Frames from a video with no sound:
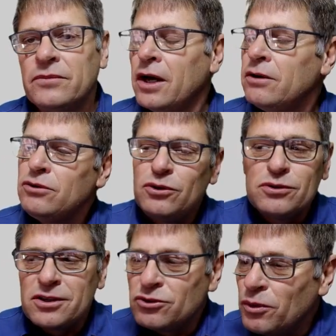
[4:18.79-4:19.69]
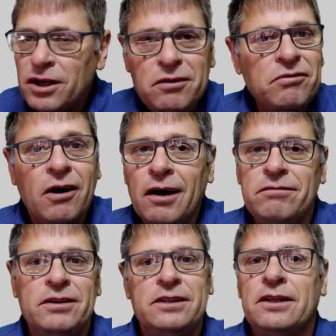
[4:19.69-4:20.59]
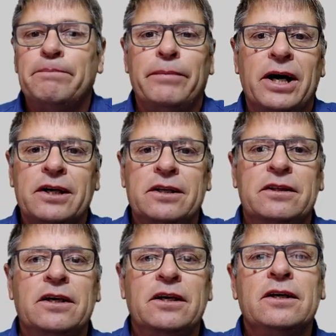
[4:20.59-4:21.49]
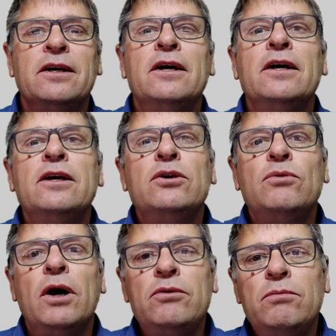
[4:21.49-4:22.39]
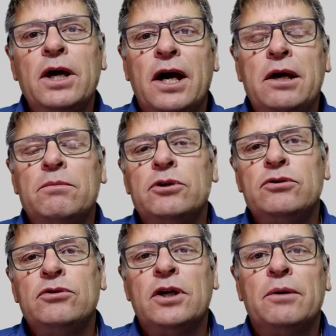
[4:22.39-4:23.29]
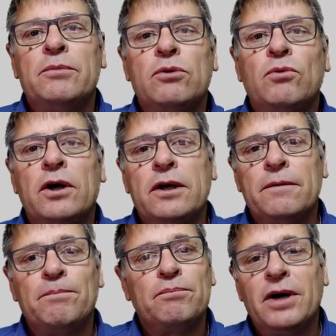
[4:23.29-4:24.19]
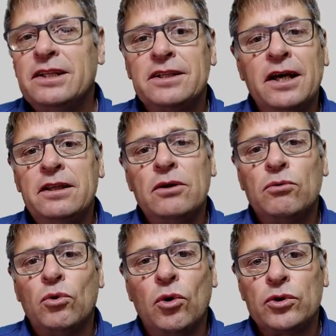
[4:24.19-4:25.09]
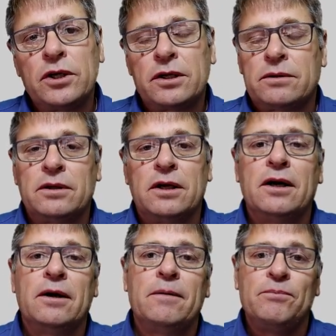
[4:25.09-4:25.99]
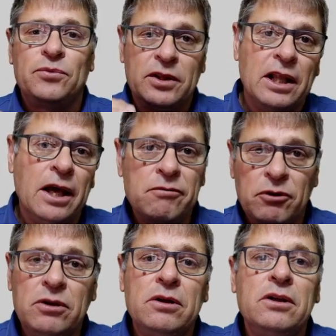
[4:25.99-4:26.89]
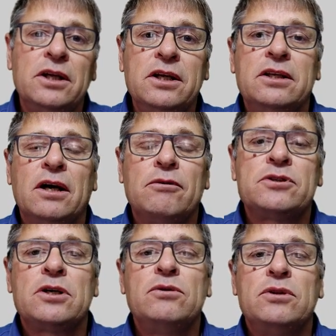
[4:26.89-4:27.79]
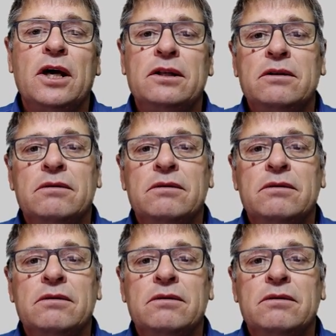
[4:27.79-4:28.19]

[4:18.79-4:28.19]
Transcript: Don't use a 25-liter bucket there. You won't be able to, number one, maintain the water level enough so that